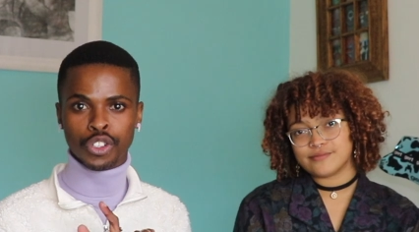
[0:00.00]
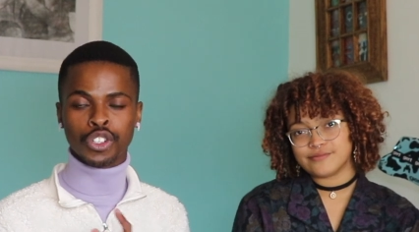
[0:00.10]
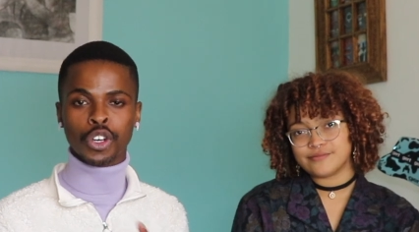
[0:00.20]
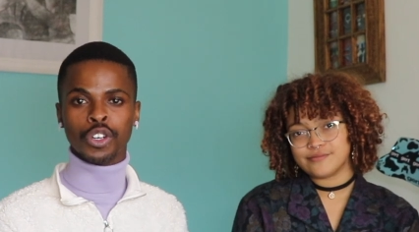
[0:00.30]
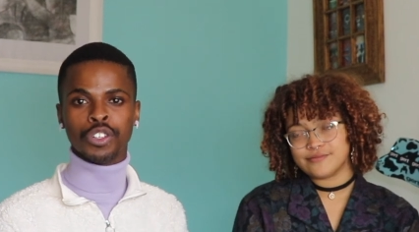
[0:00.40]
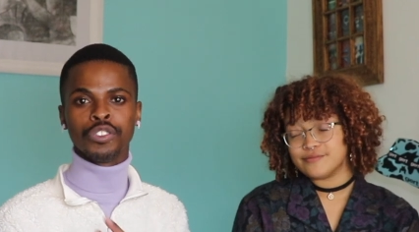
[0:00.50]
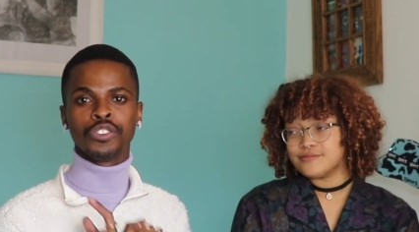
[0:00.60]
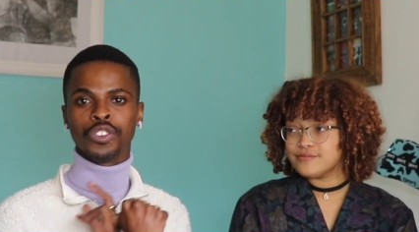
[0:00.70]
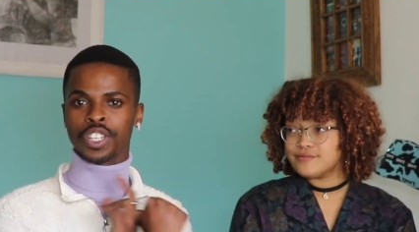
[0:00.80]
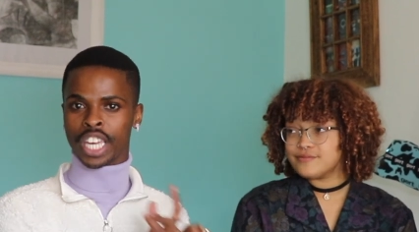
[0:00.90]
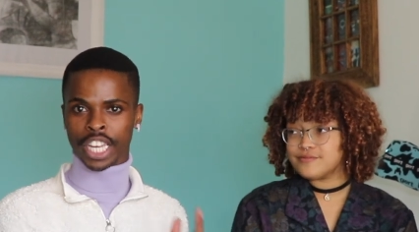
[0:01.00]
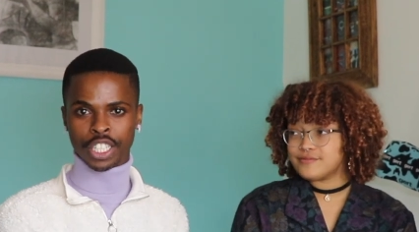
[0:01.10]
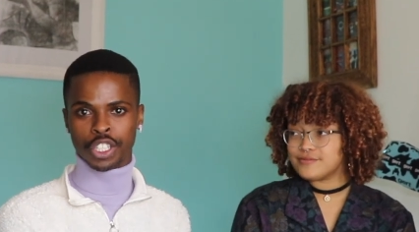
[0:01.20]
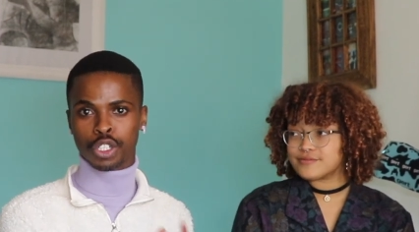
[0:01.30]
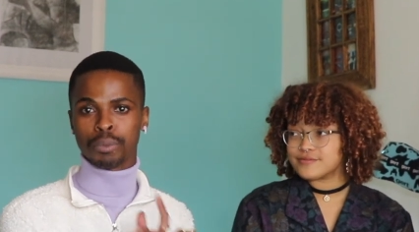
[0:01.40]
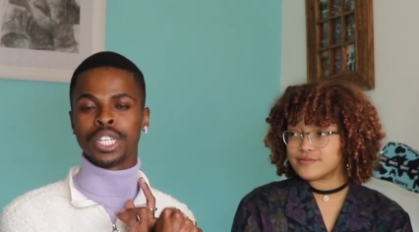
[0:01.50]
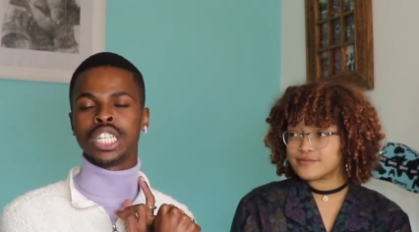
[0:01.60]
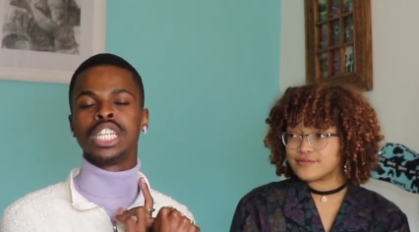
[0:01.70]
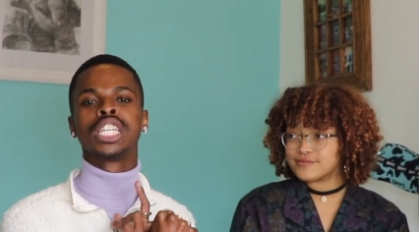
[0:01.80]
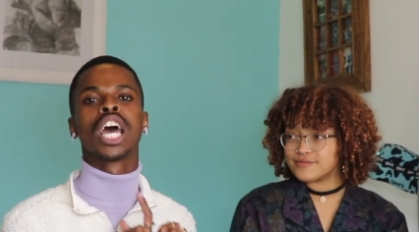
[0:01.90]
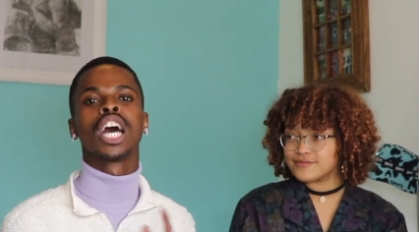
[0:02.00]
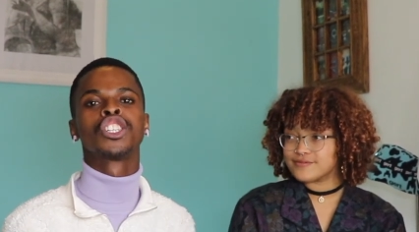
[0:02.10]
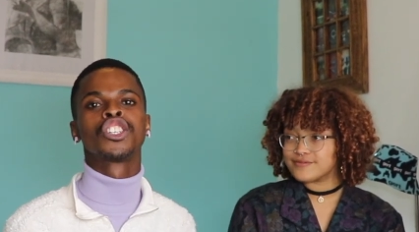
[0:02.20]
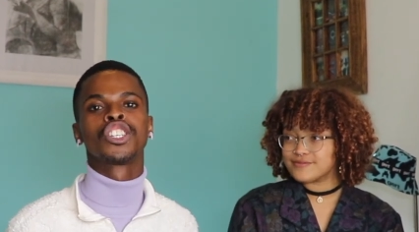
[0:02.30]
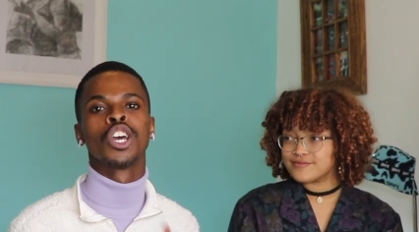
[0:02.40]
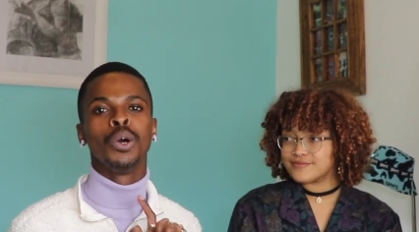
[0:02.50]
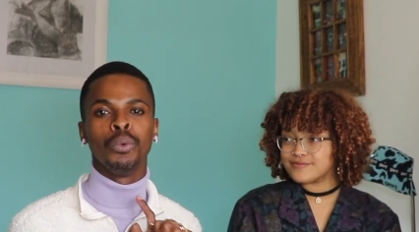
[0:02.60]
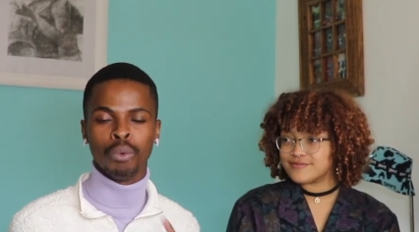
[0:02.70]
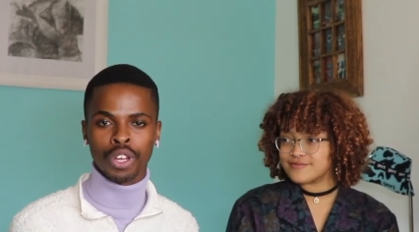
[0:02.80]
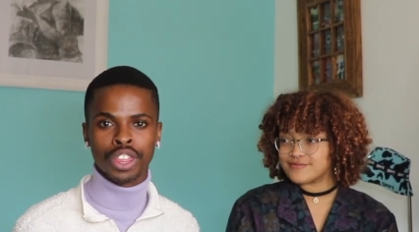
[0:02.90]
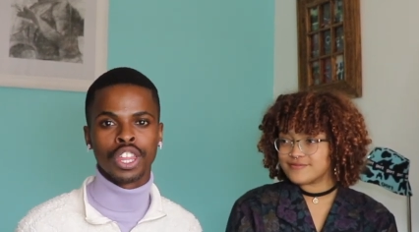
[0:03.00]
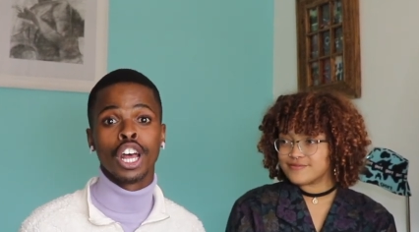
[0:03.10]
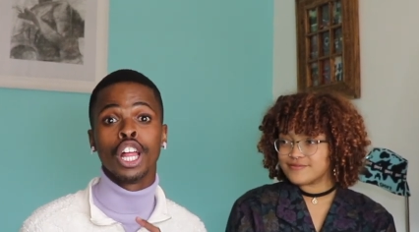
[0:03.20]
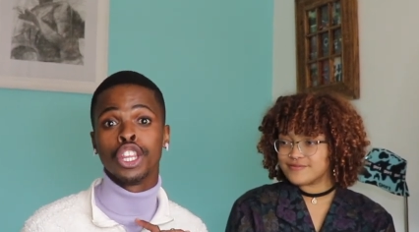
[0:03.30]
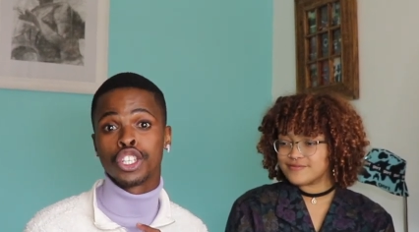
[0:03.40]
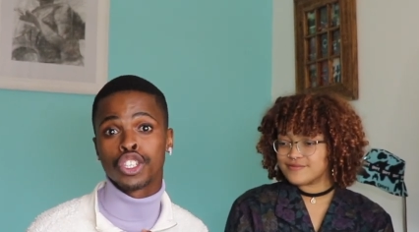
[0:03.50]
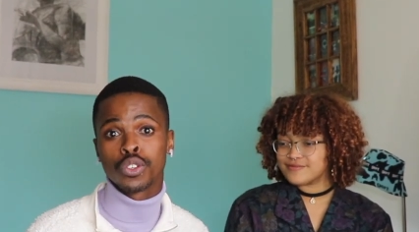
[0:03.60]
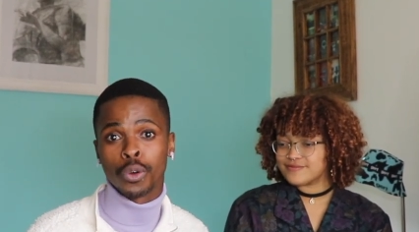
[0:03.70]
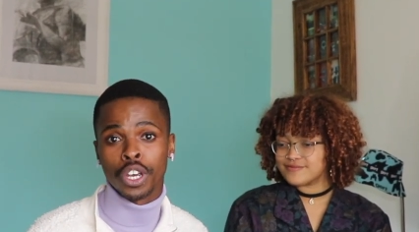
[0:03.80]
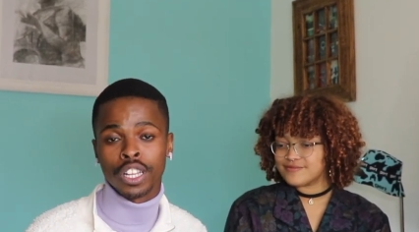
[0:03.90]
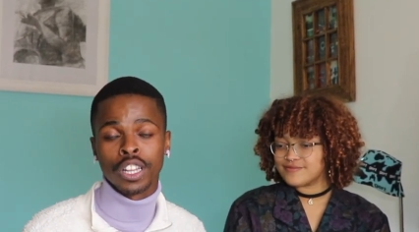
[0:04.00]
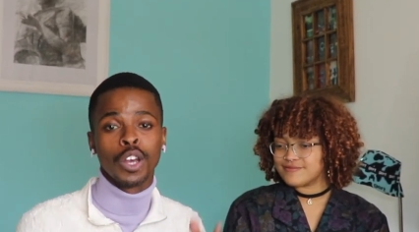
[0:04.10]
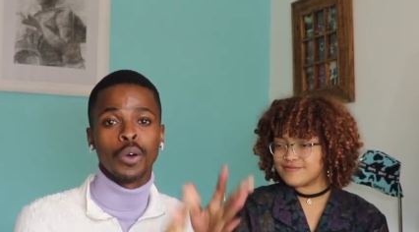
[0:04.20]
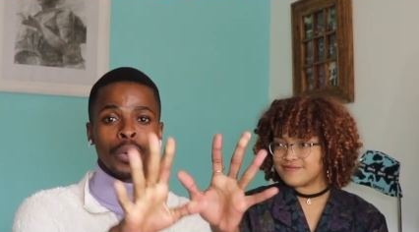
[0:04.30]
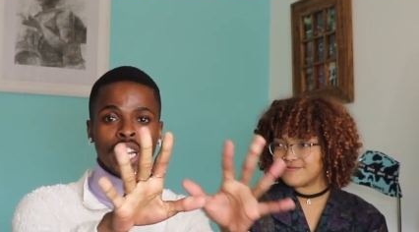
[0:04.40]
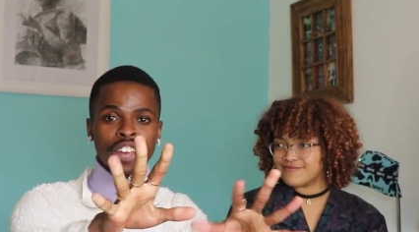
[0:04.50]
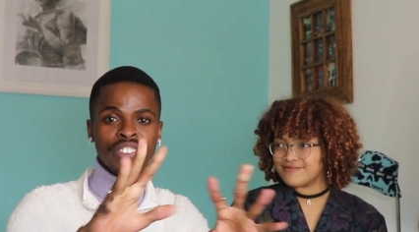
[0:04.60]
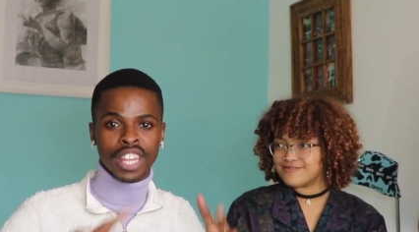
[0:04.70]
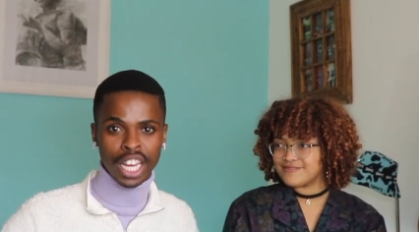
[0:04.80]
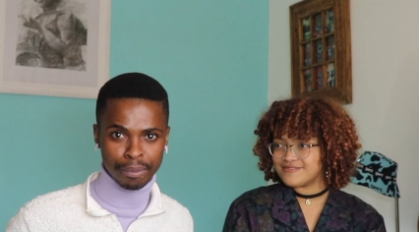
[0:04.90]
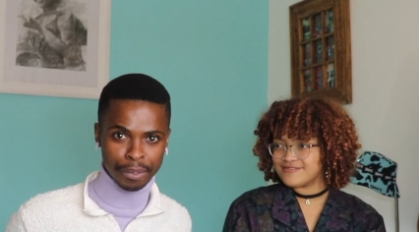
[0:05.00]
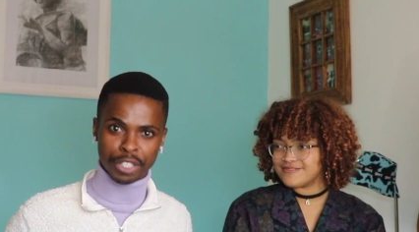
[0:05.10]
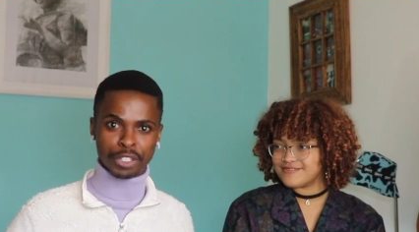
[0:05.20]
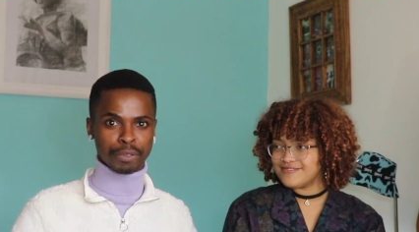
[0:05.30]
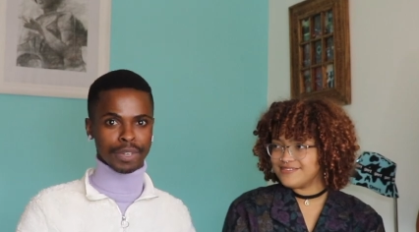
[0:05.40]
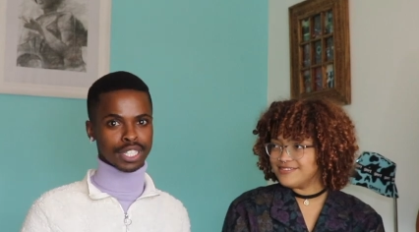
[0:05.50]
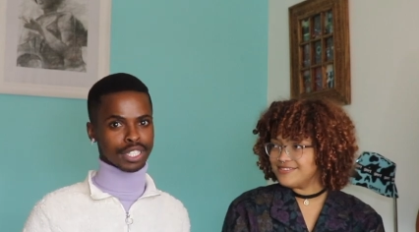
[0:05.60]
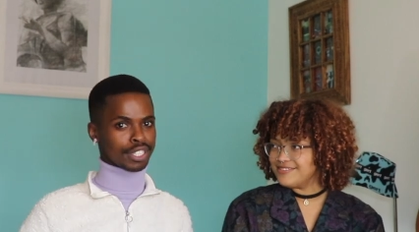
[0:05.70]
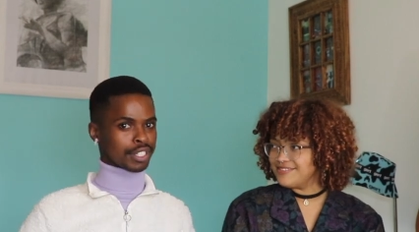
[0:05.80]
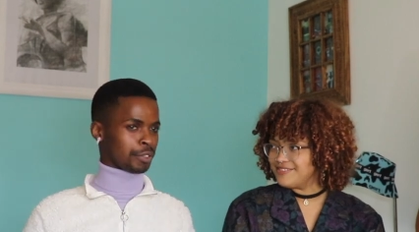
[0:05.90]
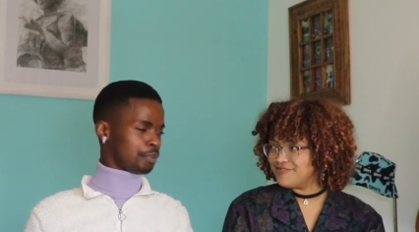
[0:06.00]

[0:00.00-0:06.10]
Speaker 1: don't forget to be in touch with the soil, whatever that means to your sister.